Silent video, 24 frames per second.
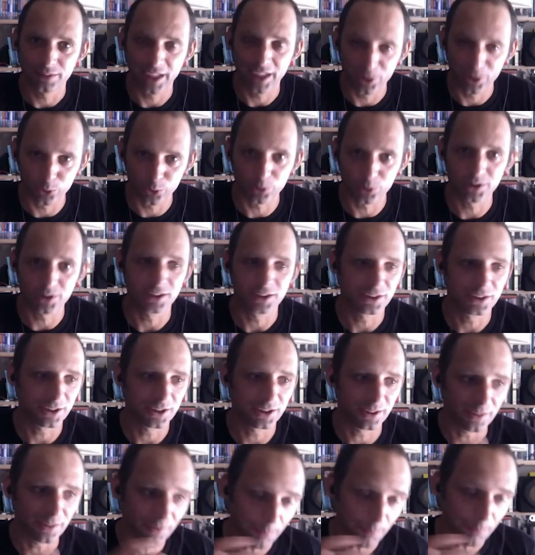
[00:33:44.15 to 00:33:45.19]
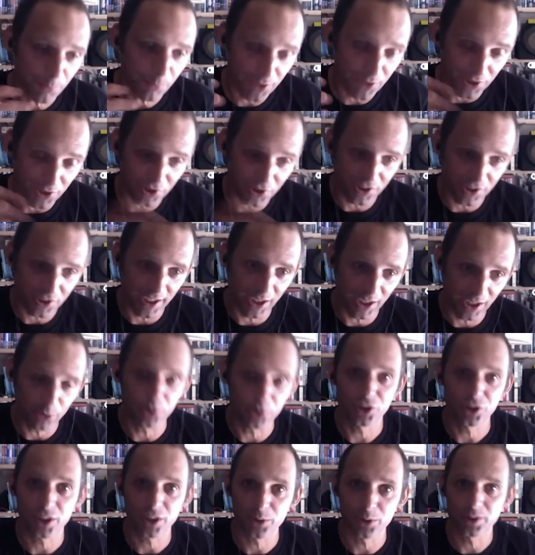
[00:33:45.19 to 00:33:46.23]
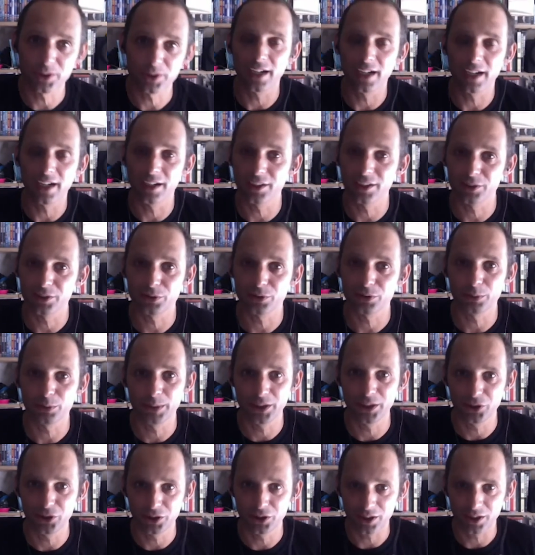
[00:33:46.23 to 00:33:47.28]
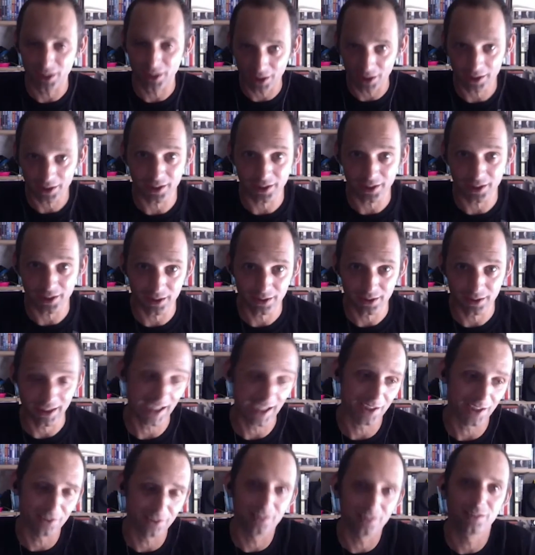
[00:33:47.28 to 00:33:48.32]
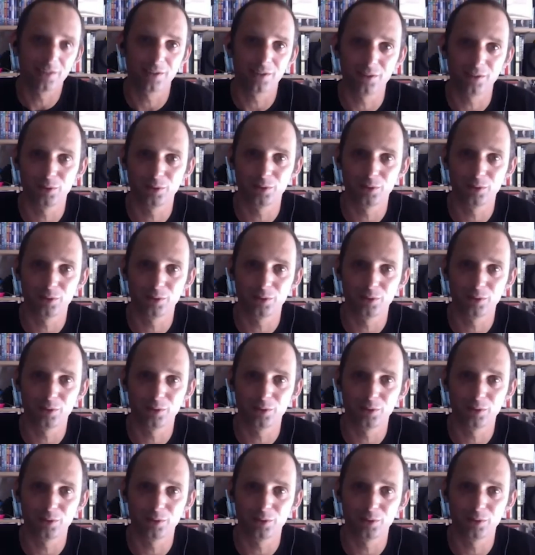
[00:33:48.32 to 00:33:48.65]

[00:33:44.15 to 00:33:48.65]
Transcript: in order to distinguish those characters from each other and